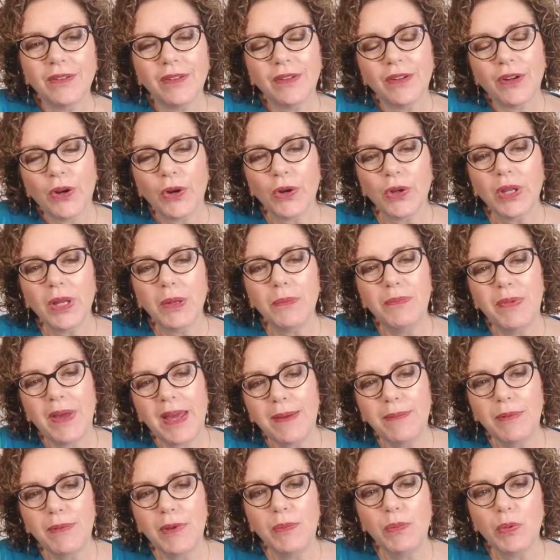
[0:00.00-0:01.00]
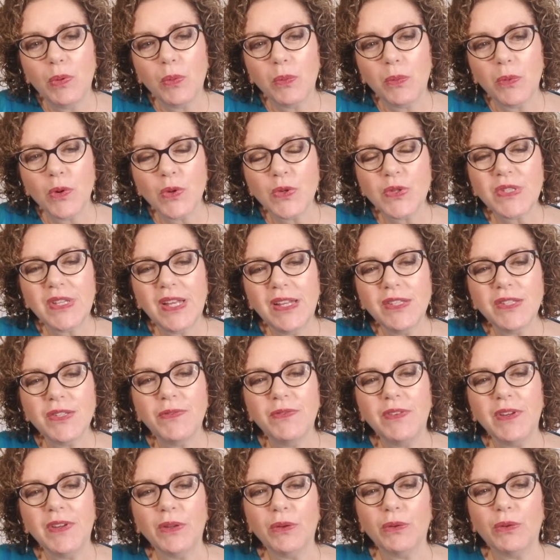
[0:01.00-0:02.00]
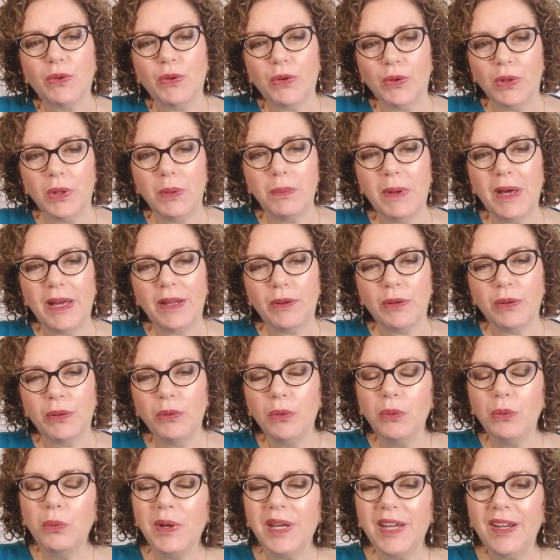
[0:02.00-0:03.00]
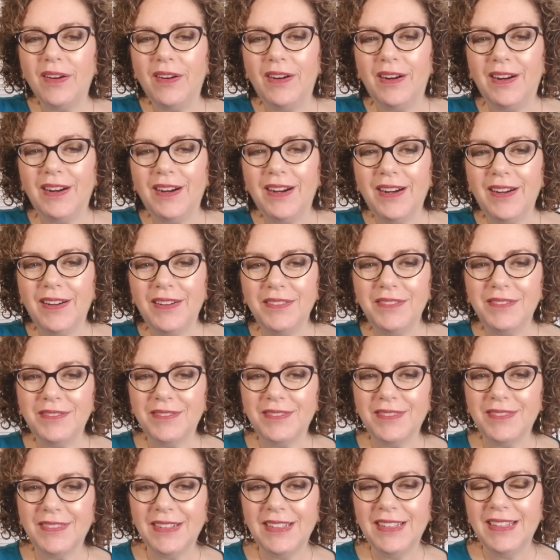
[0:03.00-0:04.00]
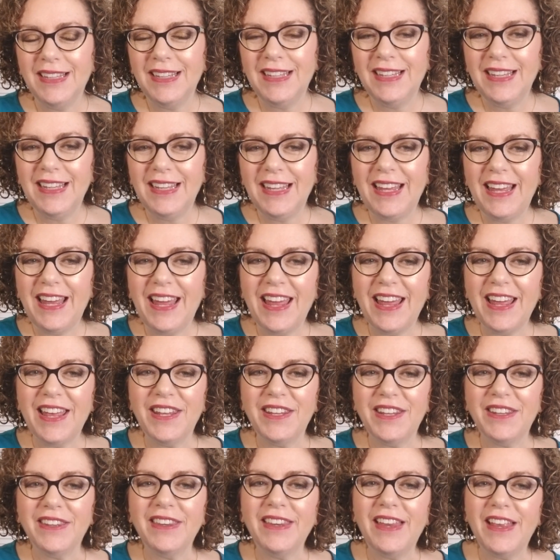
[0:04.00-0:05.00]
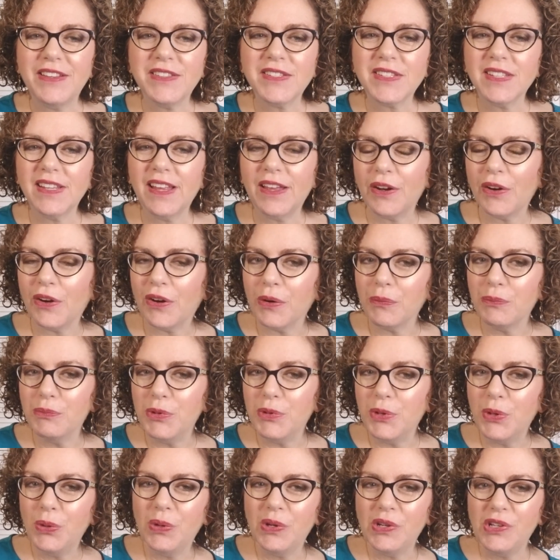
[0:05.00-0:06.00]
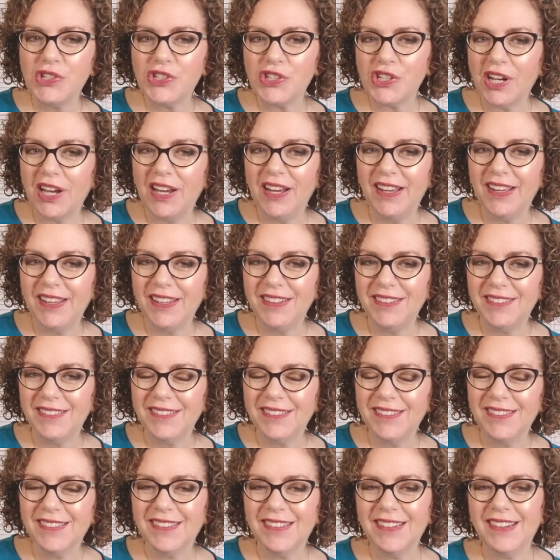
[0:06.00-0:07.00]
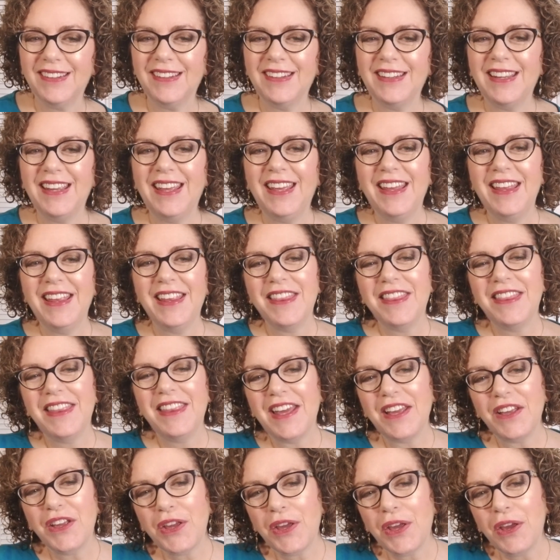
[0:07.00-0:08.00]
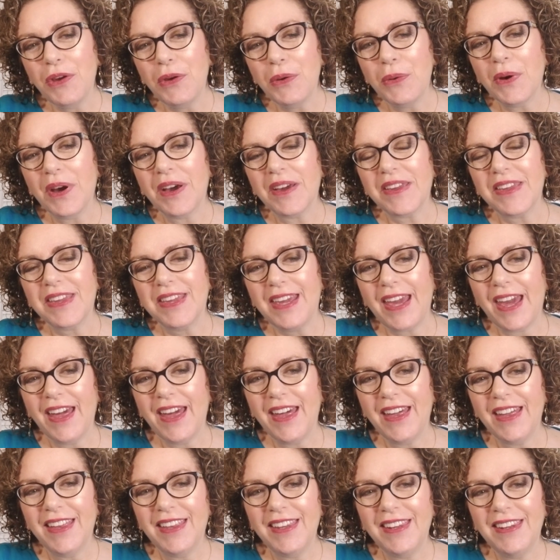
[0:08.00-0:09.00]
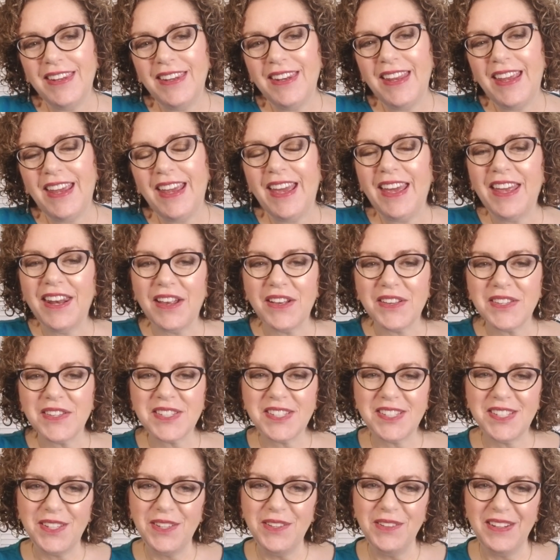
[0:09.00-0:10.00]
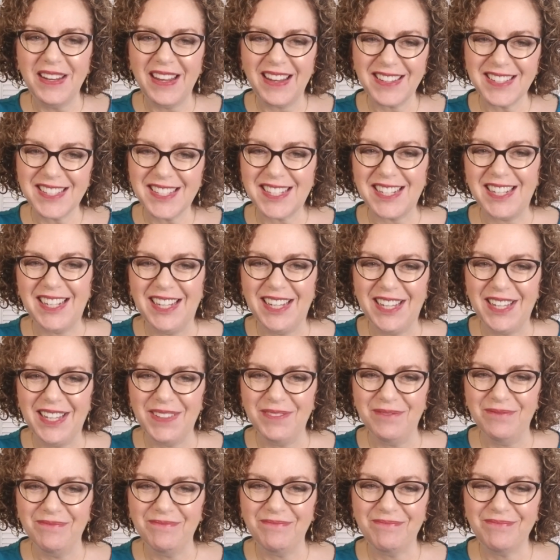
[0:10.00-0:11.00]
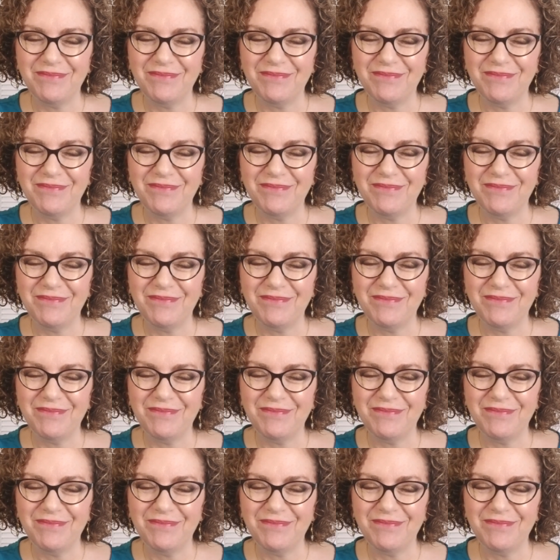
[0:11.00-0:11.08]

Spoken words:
Curly baby boomers, let's feel good about who we are and let's let our beauty shine. Thank you again, and I'll see you next time.